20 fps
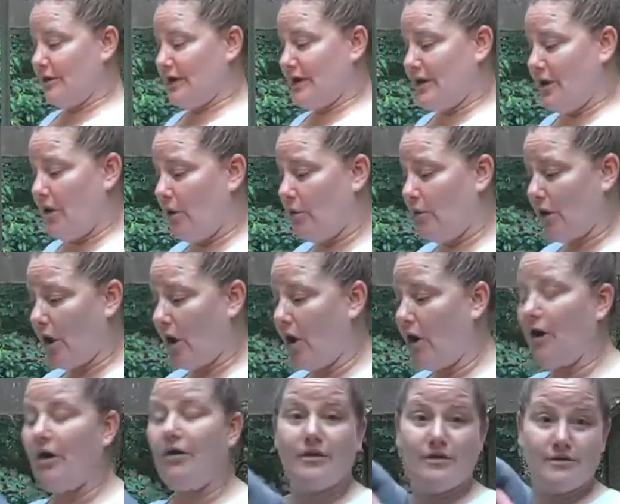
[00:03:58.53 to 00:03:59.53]
can hold
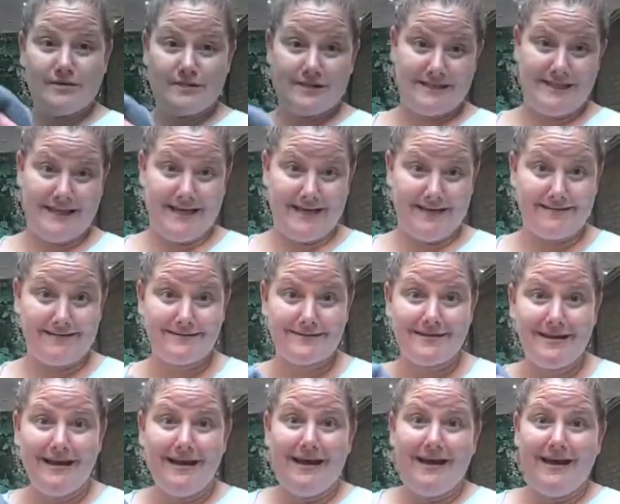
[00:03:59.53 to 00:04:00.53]
all those things.
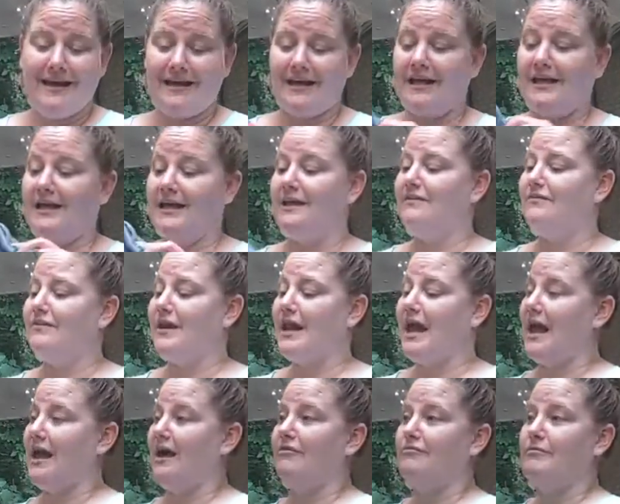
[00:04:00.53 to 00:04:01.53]
It can even
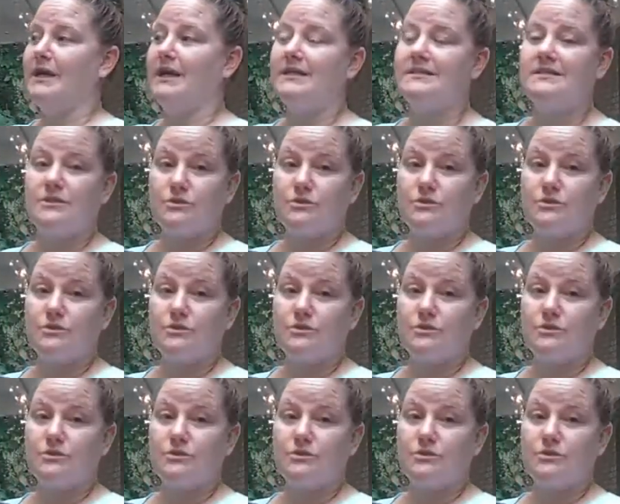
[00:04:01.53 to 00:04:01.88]
have, because it's